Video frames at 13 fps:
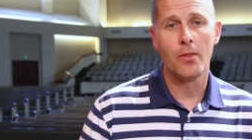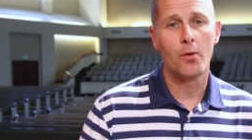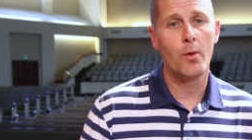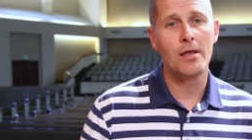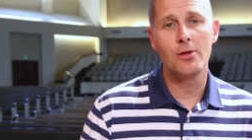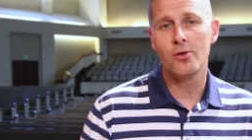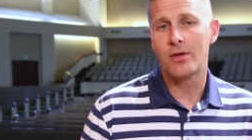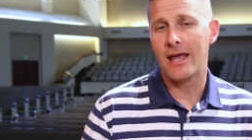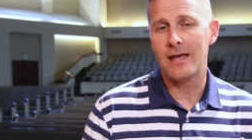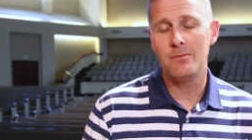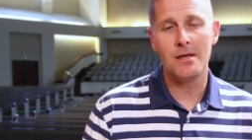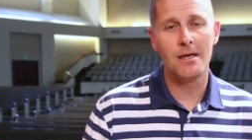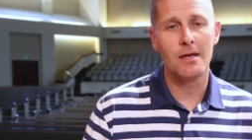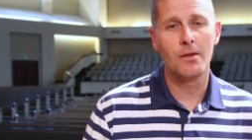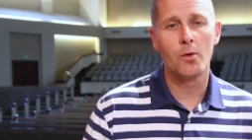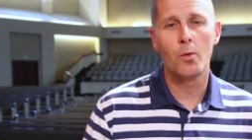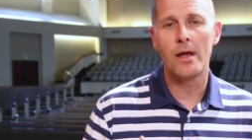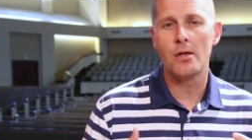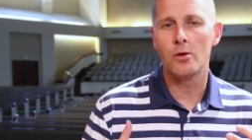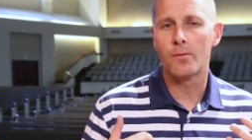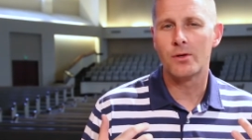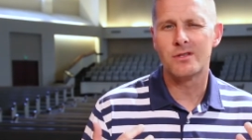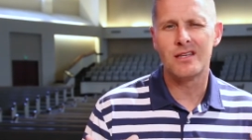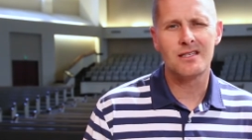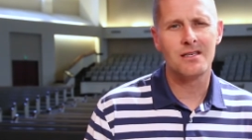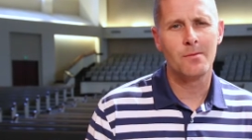The way you came in, the way you
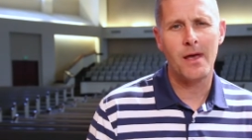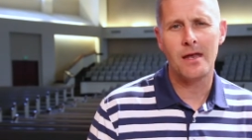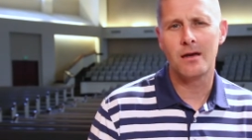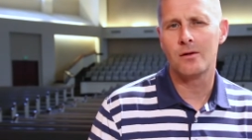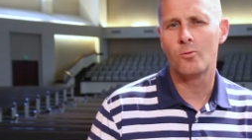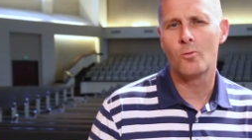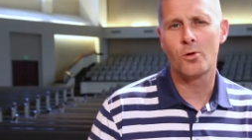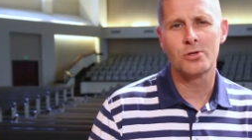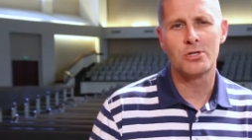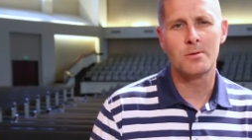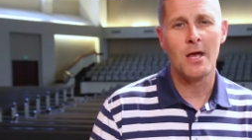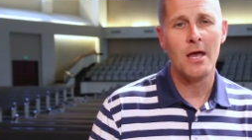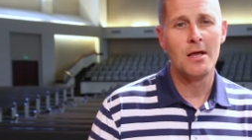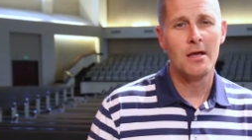participated in worship,